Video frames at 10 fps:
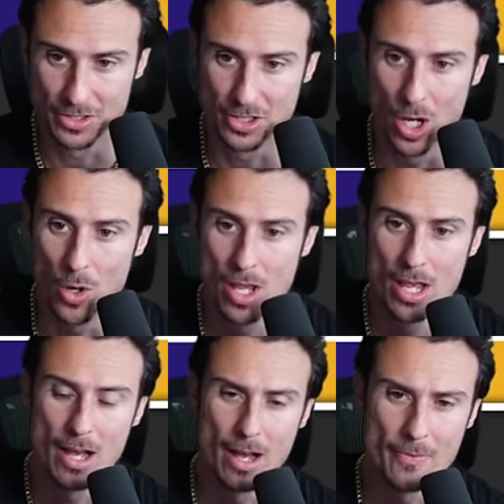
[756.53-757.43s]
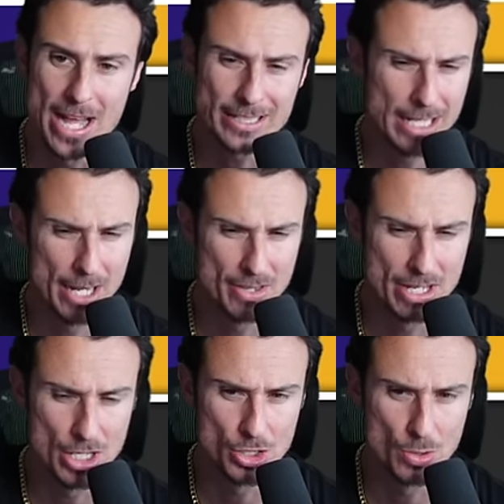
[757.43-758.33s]
So uh, that's kind of
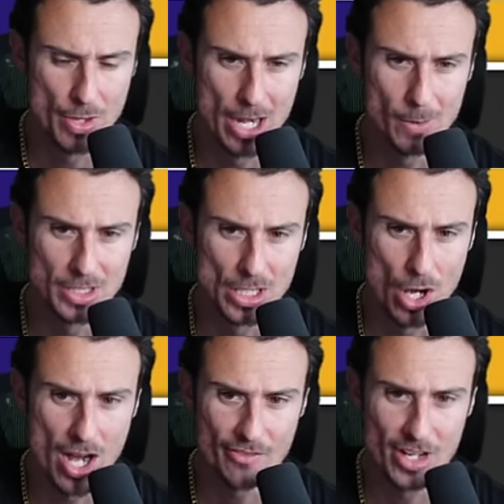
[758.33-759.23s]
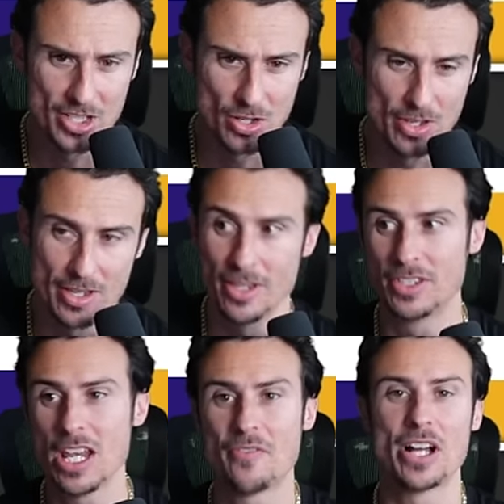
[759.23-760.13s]
the issue there with the offense. You know, the, and the
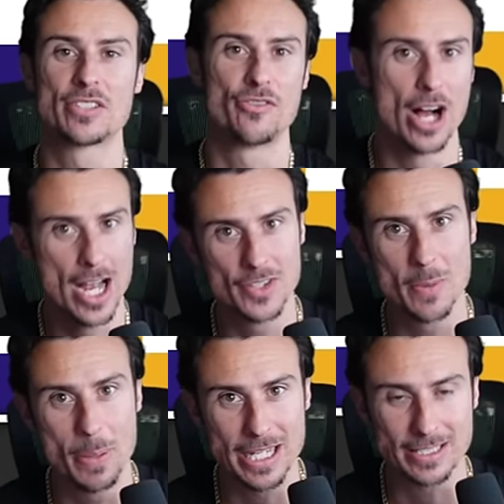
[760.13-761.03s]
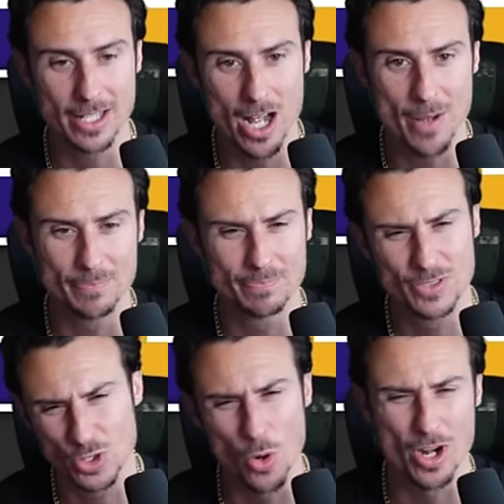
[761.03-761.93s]
defense finally picks it up,
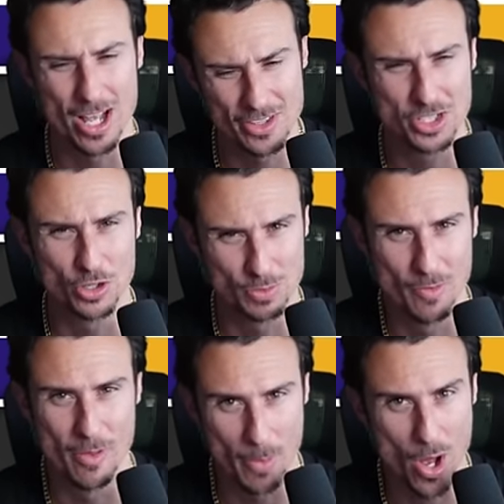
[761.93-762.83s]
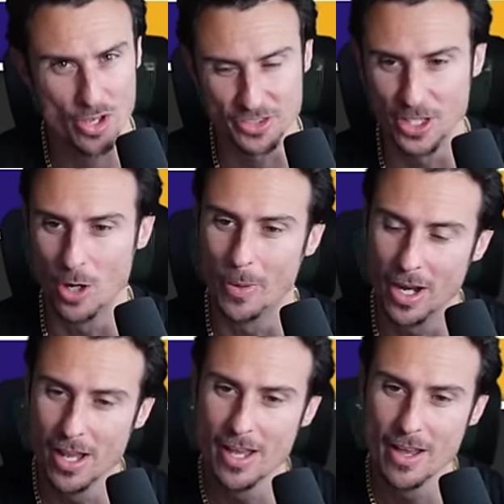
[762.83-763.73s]
sort of. The Steelers move the ball still,
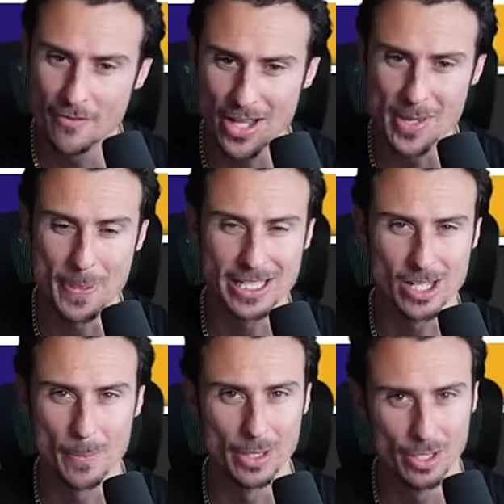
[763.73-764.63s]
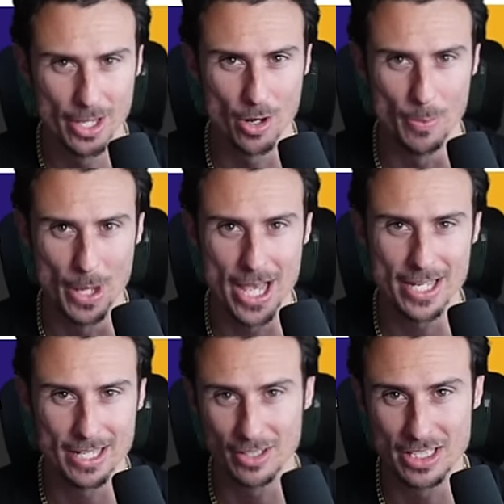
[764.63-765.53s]
but finally picks it up a little bit,
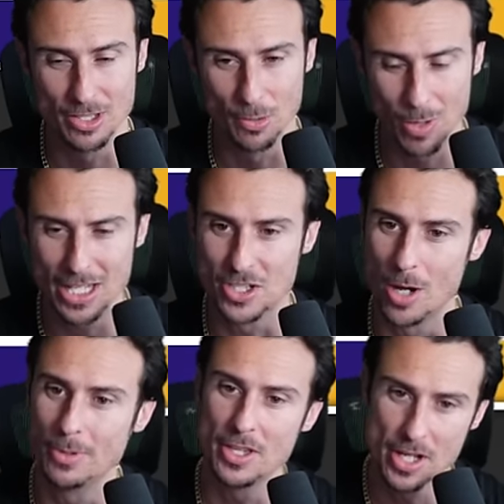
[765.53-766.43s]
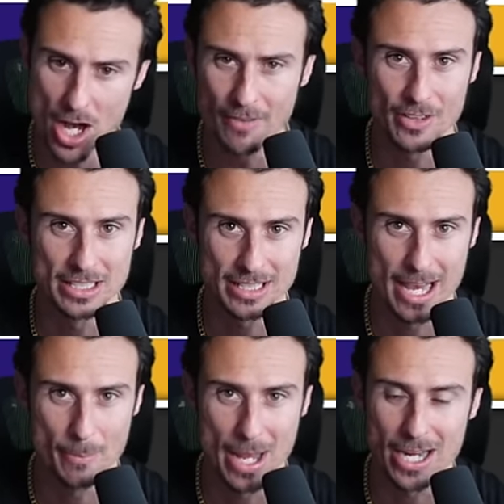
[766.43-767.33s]
at least in the red zone, but then the offense
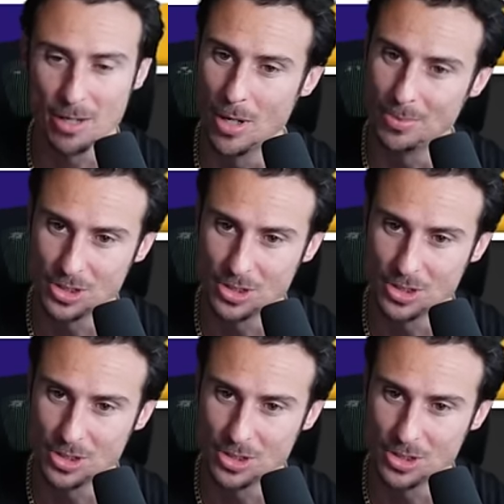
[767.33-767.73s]
can't back him up.